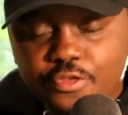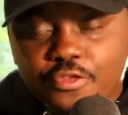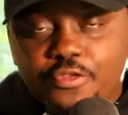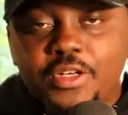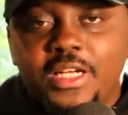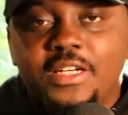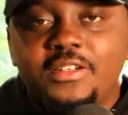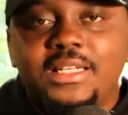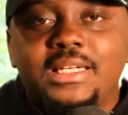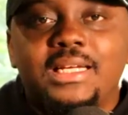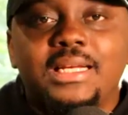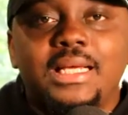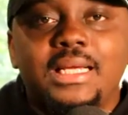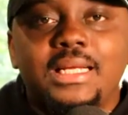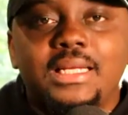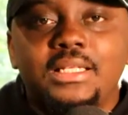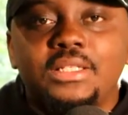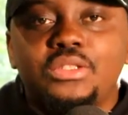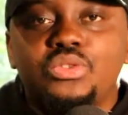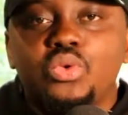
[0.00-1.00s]
very
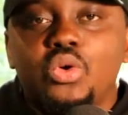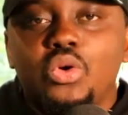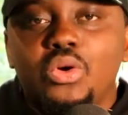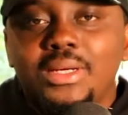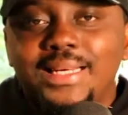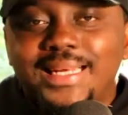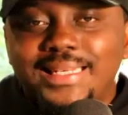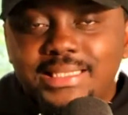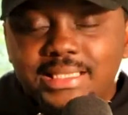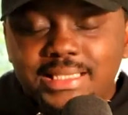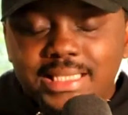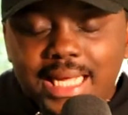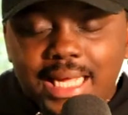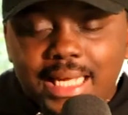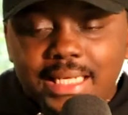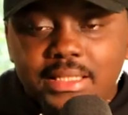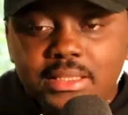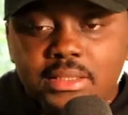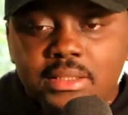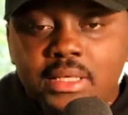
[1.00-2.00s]
clearly to
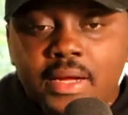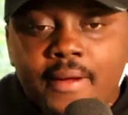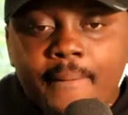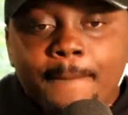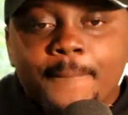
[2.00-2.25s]
understand